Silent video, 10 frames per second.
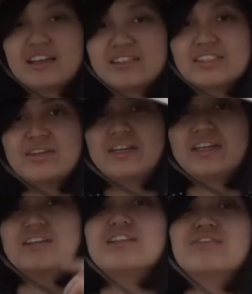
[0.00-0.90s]
so it
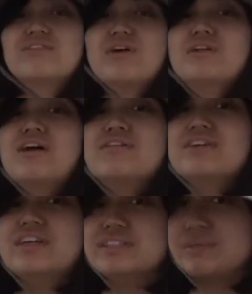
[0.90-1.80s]
doesn't fall off
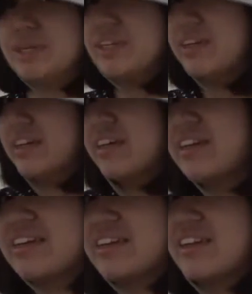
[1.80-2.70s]
when it's windy.
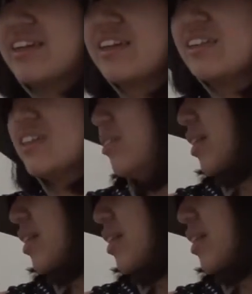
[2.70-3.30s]
So